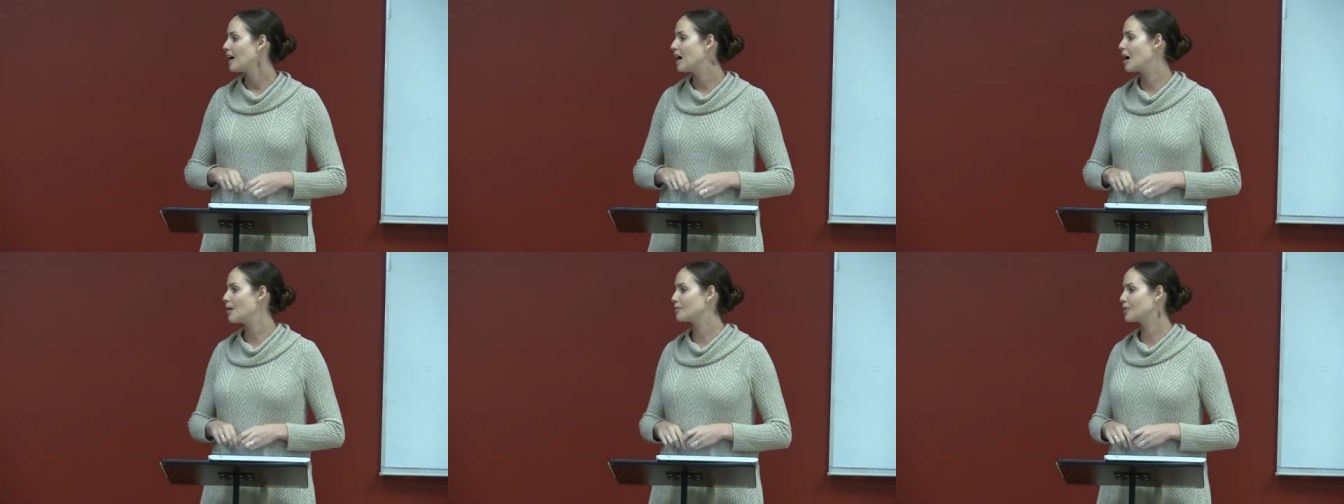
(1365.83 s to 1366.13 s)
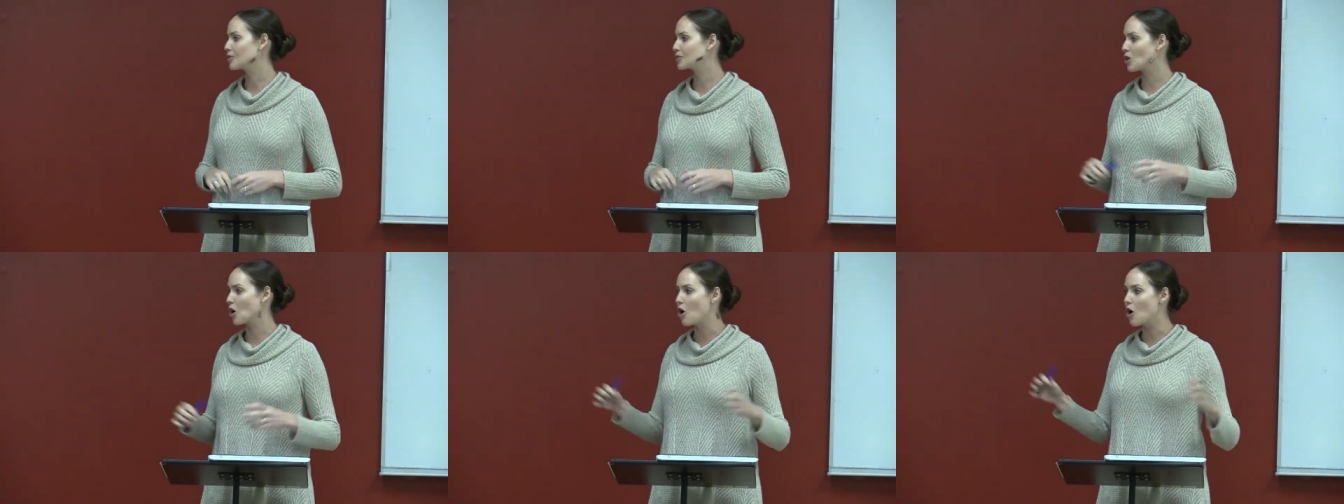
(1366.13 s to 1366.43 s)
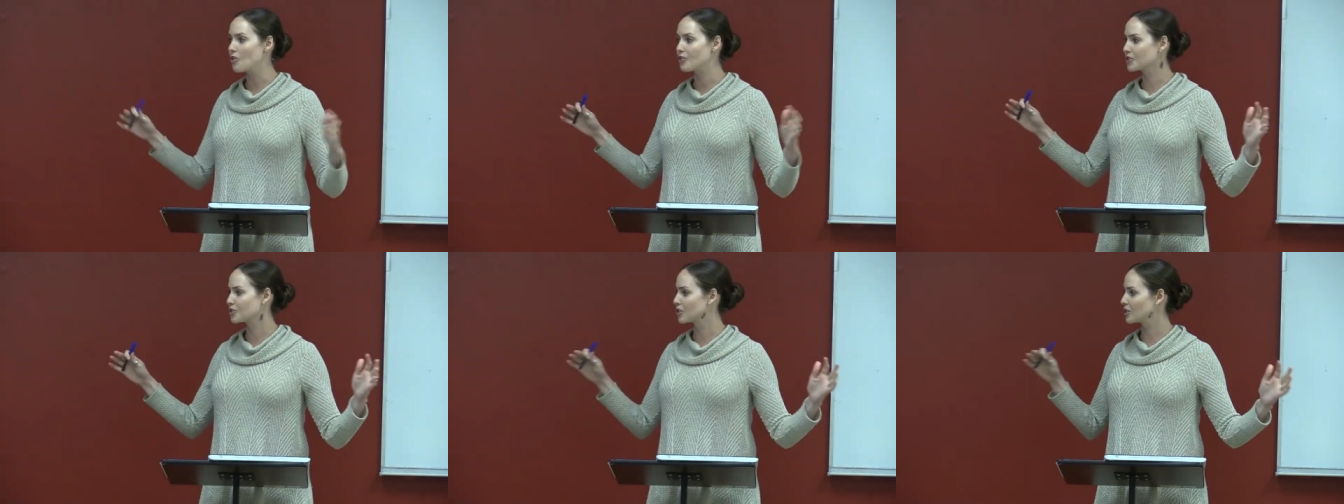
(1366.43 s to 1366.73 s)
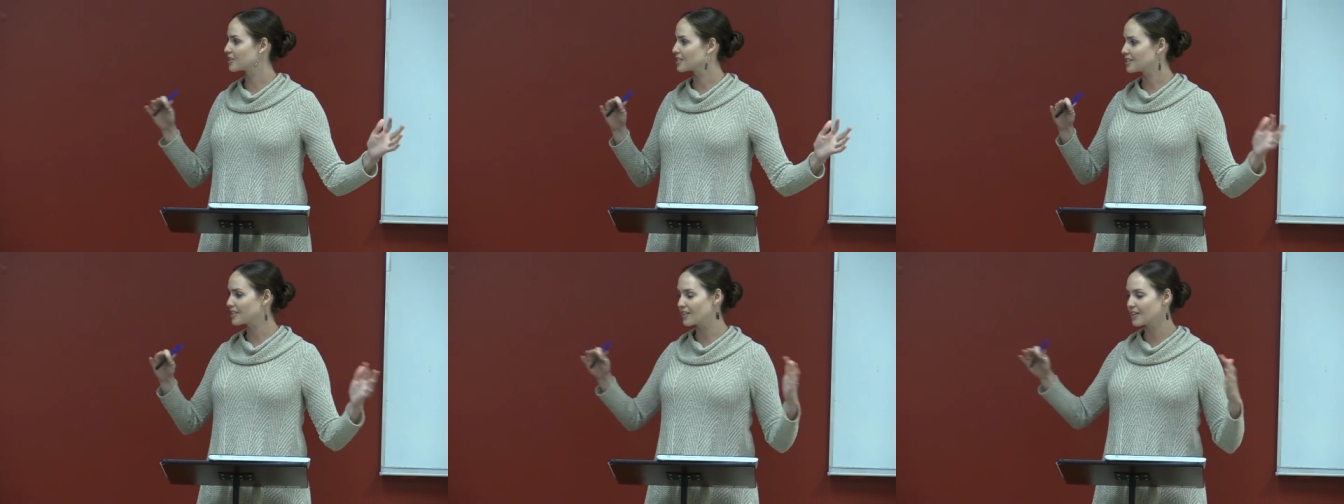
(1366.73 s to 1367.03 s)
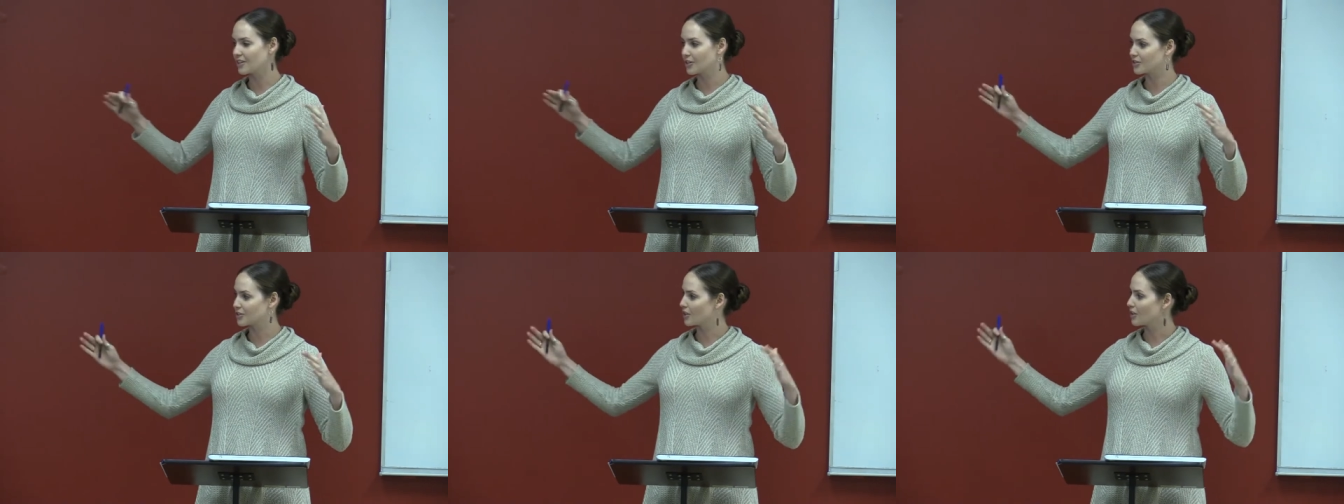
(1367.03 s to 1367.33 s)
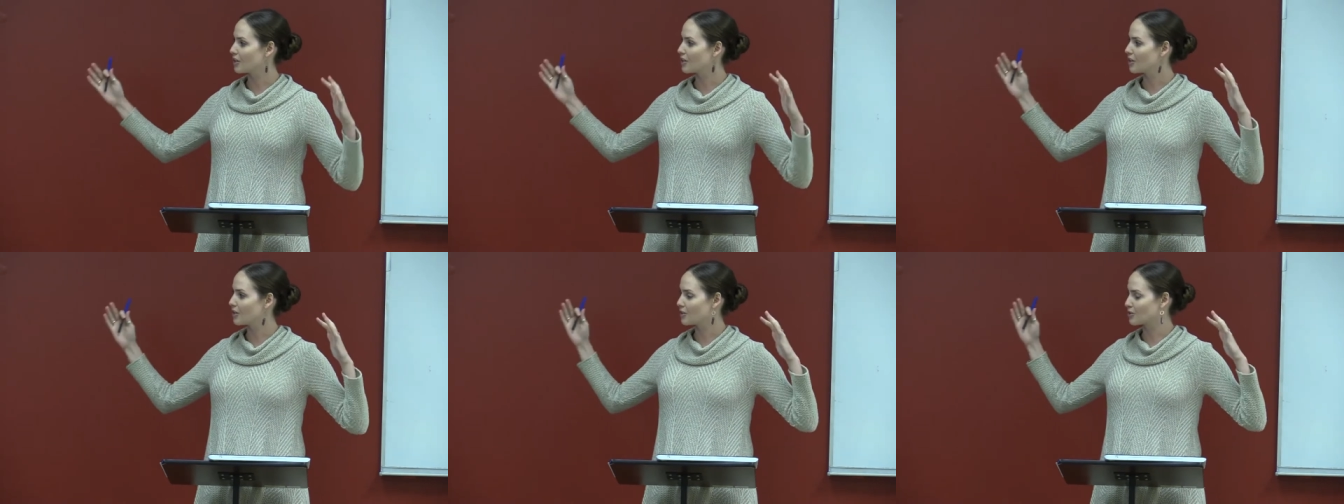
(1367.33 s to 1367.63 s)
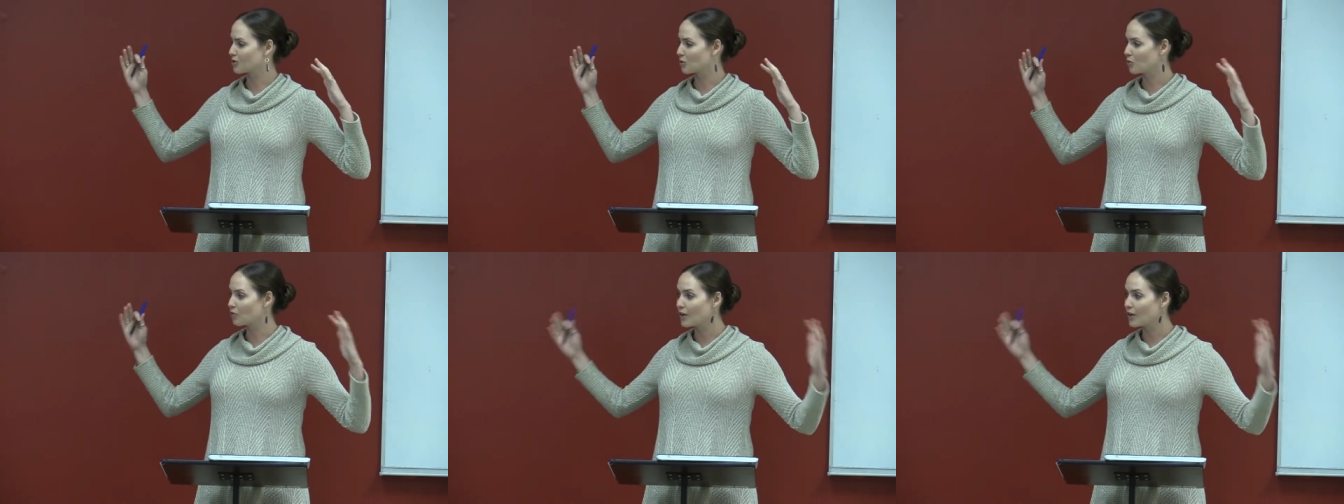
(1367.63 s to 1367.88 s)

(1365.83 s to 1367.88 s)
Um, there's, all, there's, a, there's, a, there's a